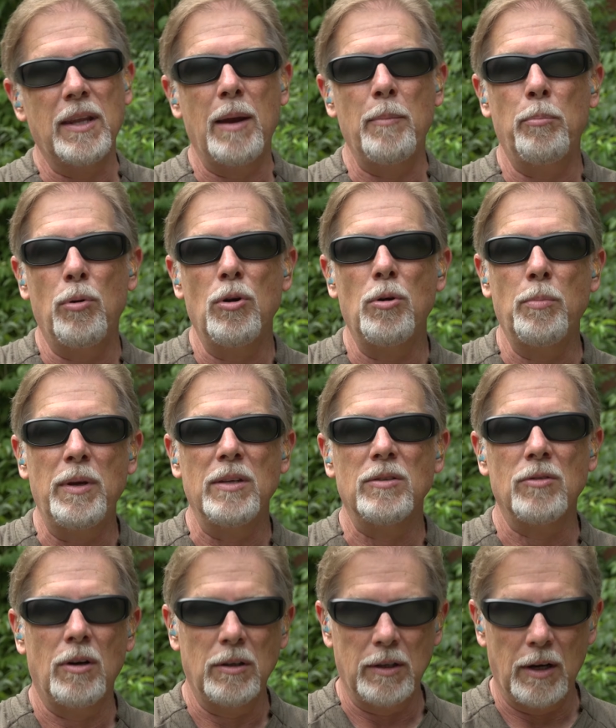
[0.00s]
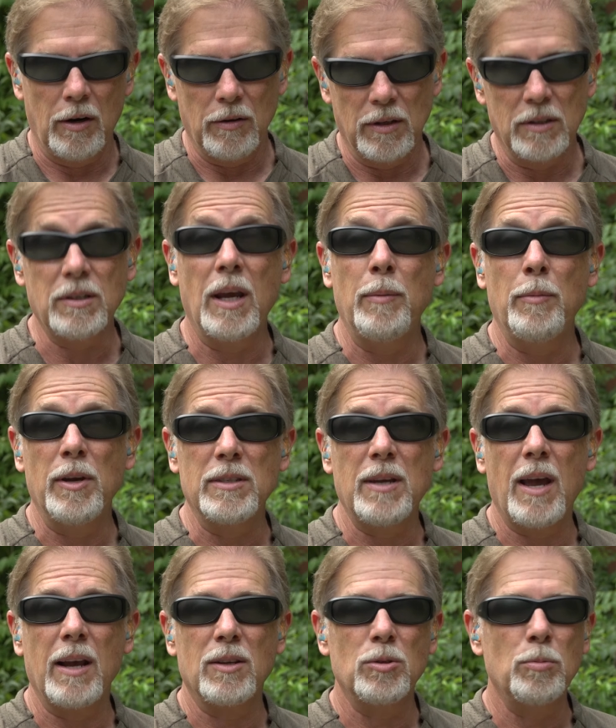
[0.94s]
they put a piece on there in the same
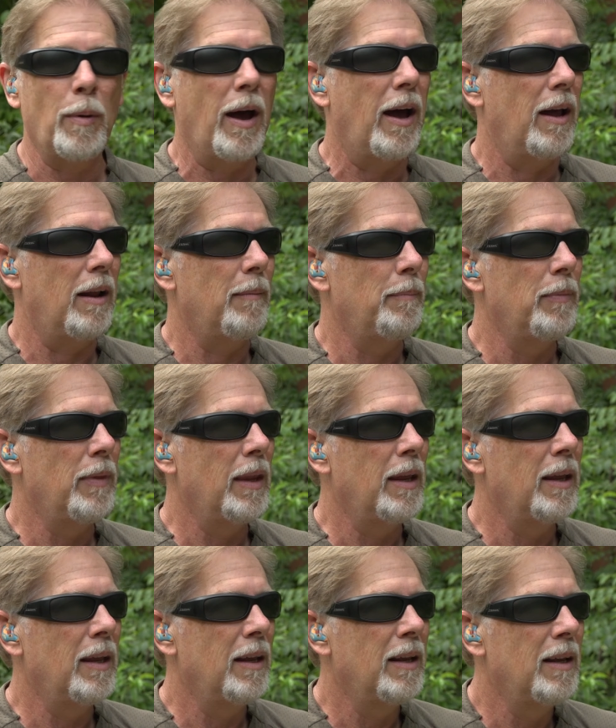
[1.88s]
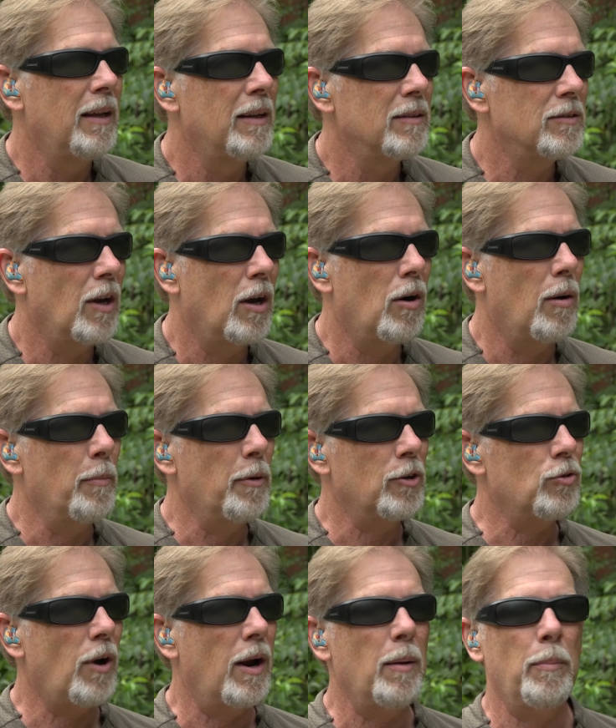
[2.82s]
exact spot. So I'm going
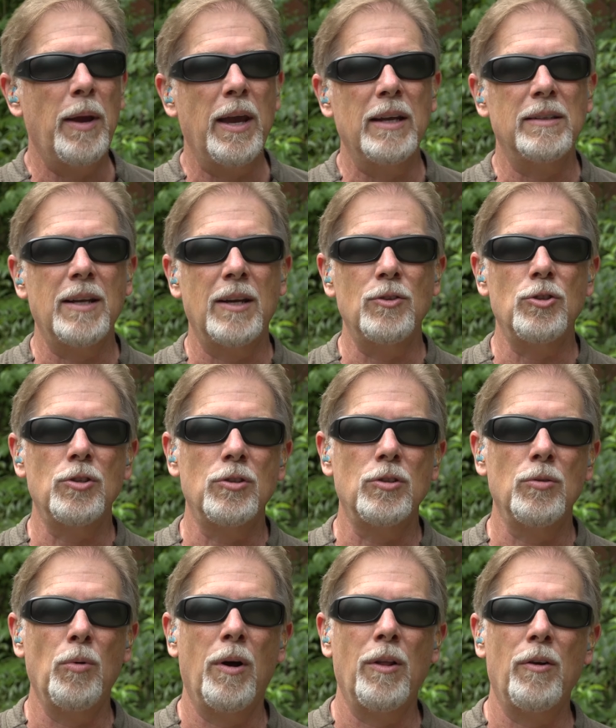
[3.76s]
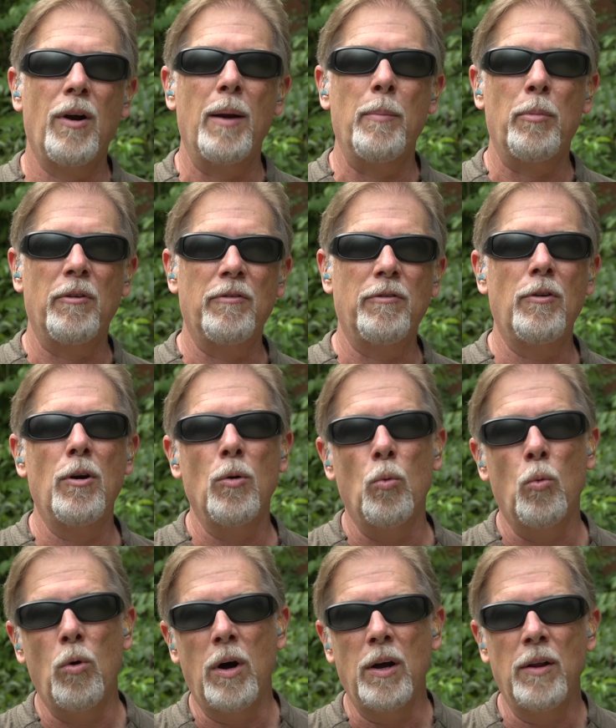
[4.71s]
to try to pay attention to whether I prefer
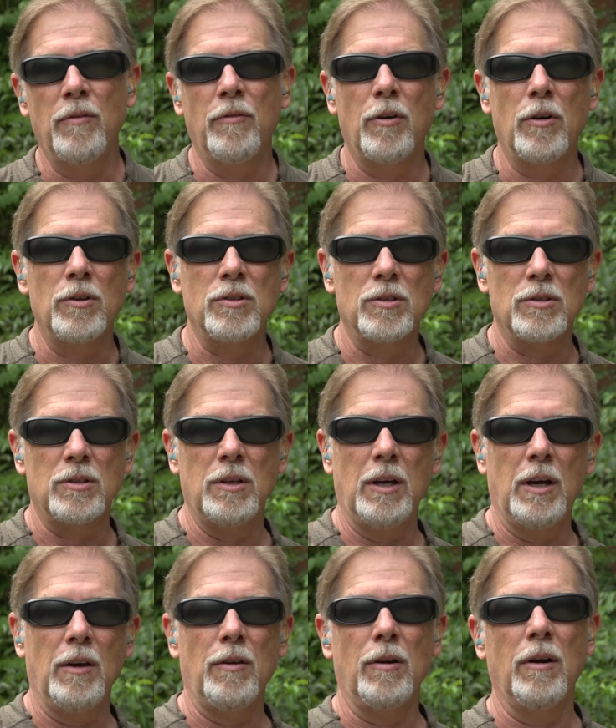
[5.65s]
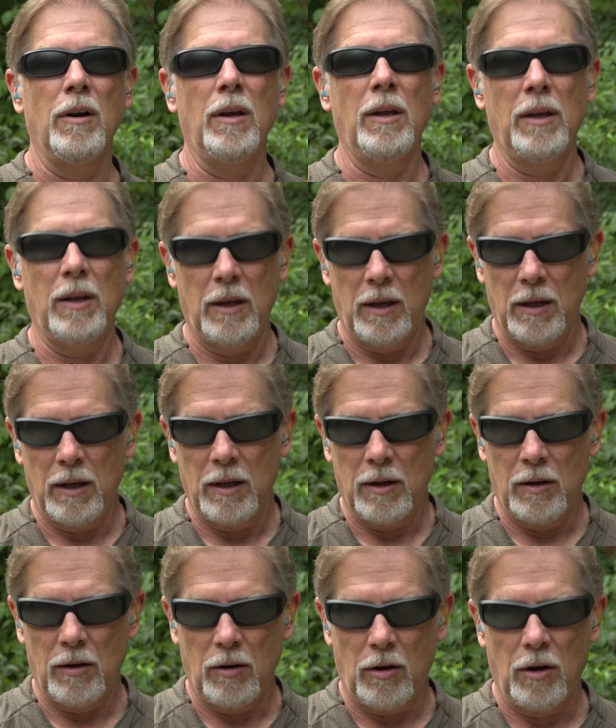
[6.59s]
one versus the other
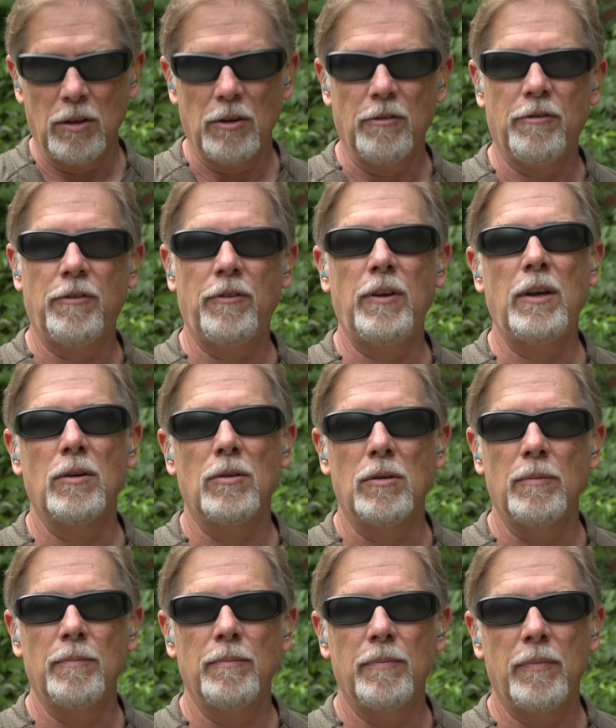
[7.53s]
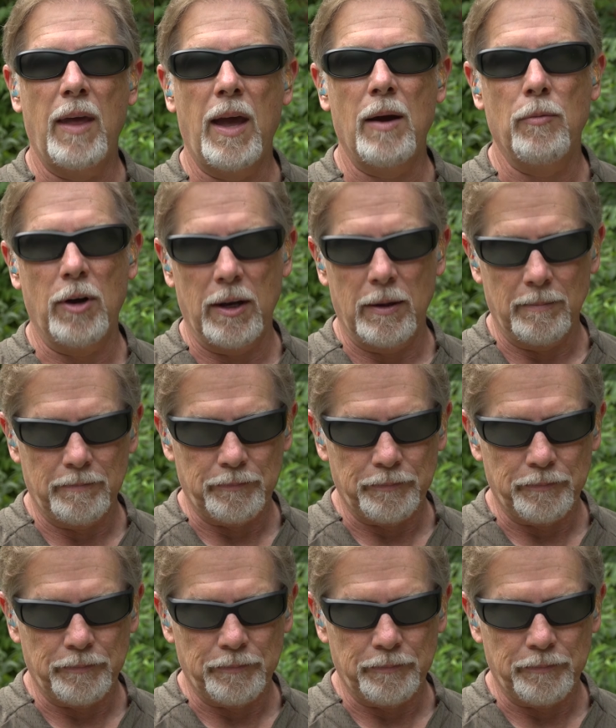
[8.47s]
on the feel that way.